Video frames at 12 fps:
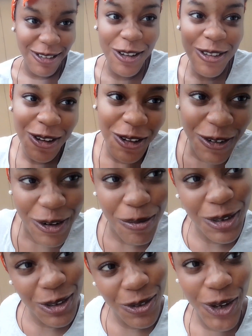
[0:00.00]
Don't you look
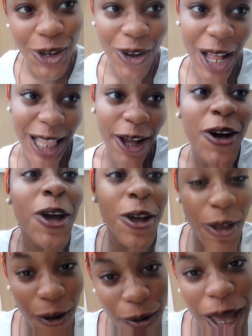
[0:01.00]
rubbish the way you are now?
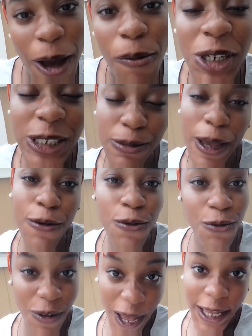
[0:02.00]
The way you're watching me, are you
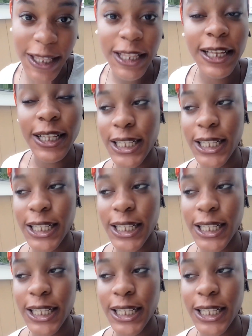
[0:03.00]
fine?